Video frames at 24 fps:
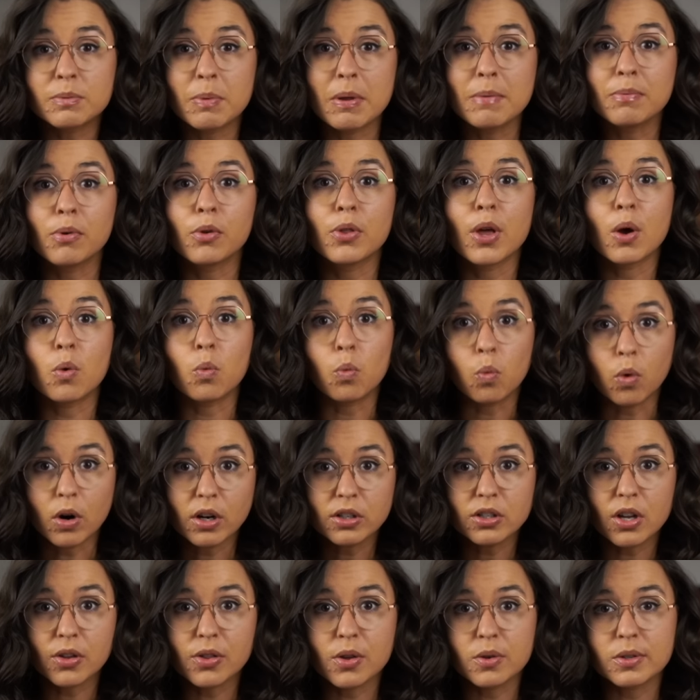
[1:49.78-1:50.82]
people that
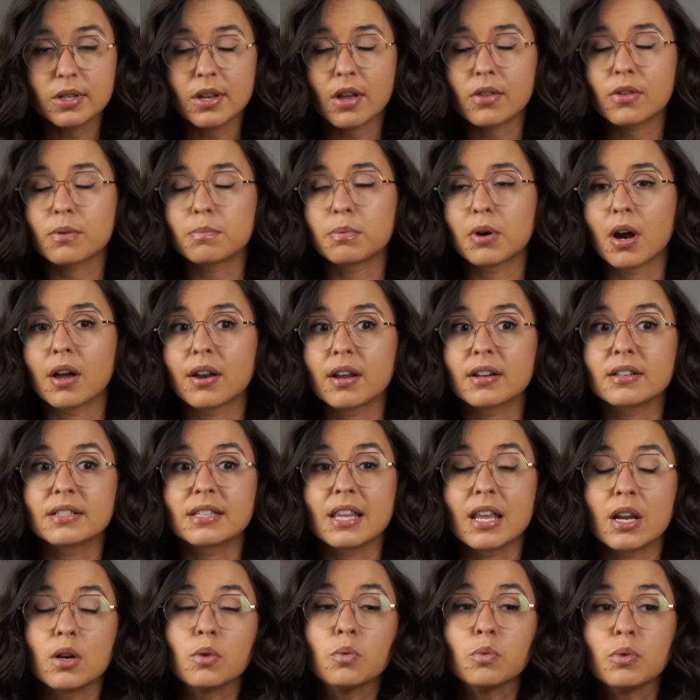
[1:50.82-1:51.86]
worked on those other products
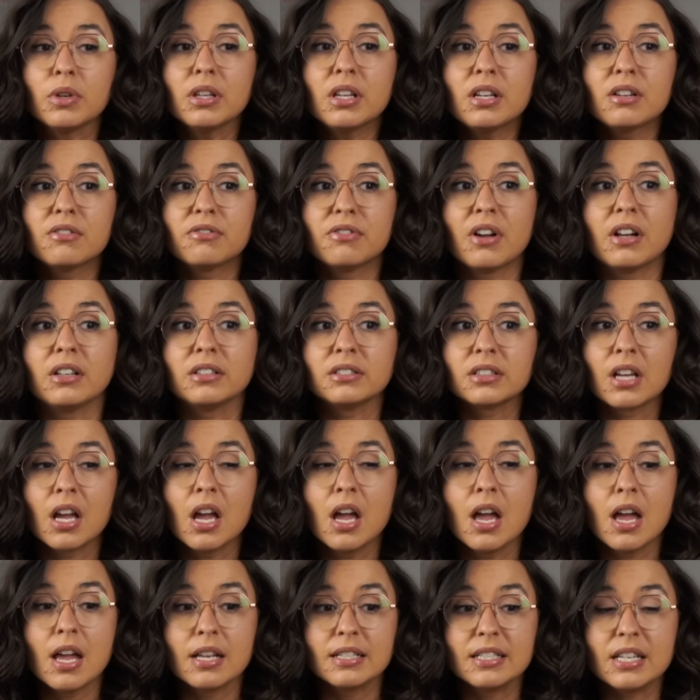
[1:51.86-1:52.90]
that I really felt
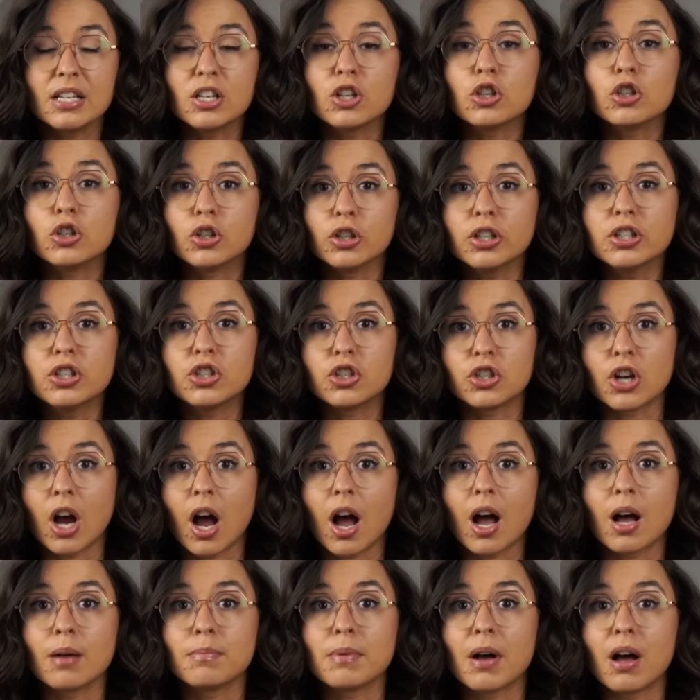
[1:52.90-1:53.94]
did a good
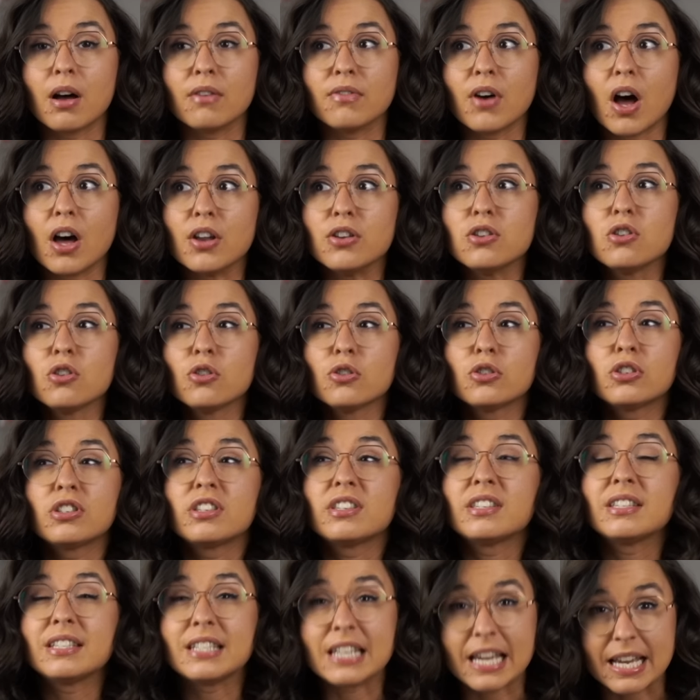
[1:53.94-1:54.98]
job of
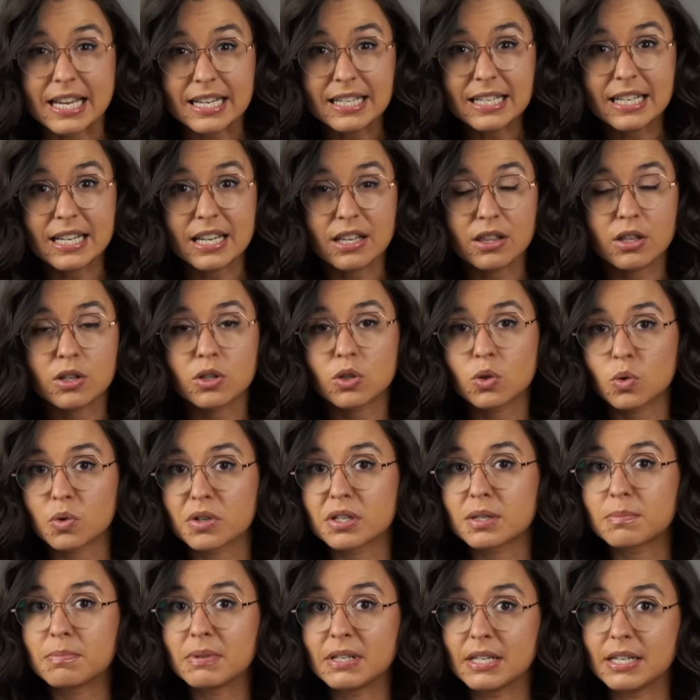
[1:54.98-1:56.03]
understanding the
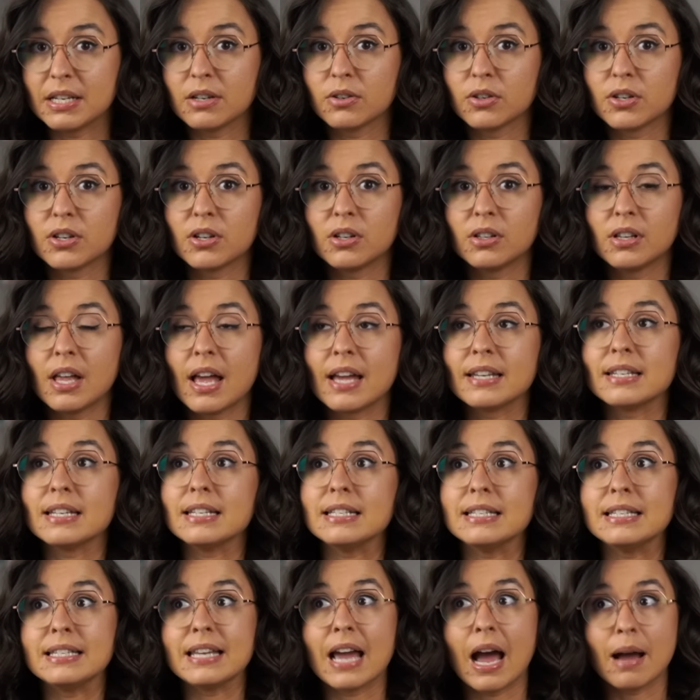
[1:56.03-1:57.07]
source material and
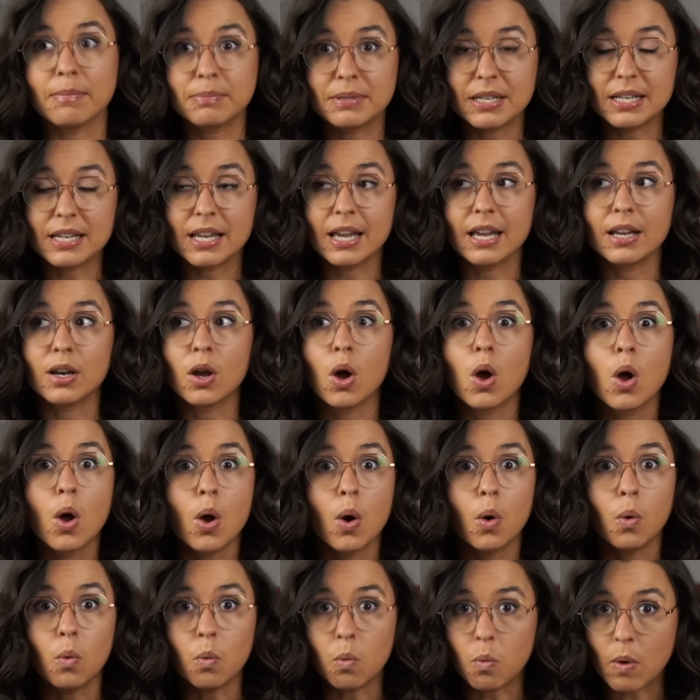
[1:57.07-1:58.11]
adapting it
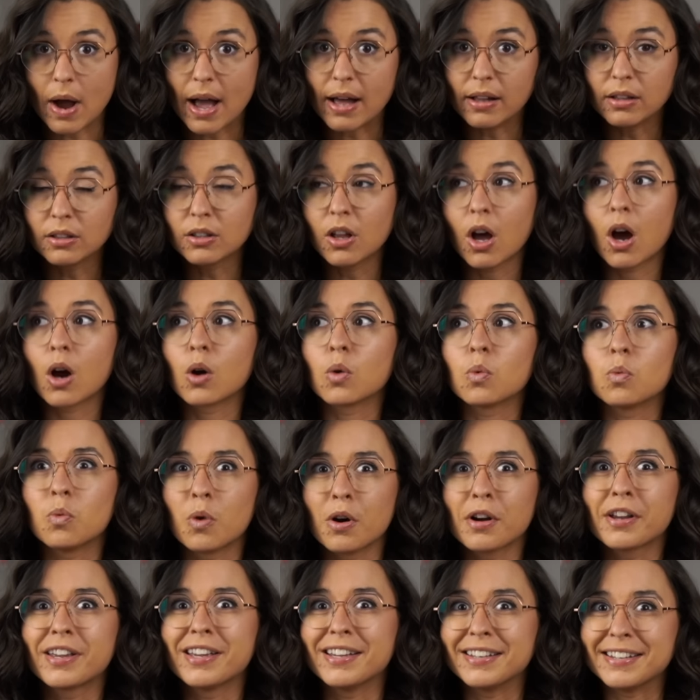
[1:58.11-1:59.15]
well are
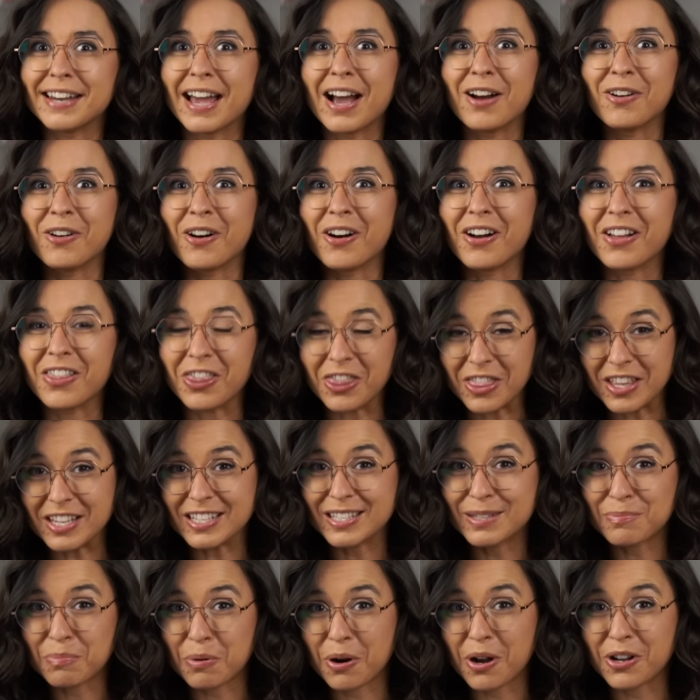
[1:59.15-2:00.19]
working now on
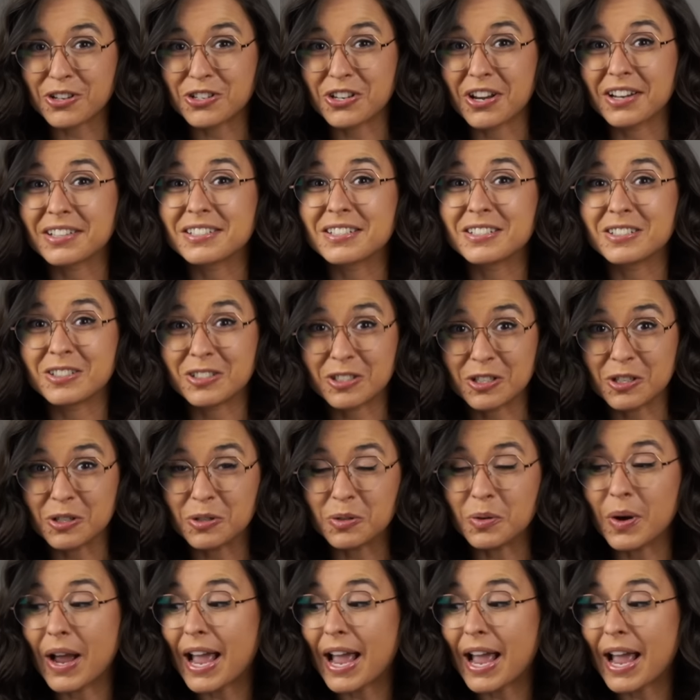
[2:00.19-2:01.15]
this project too.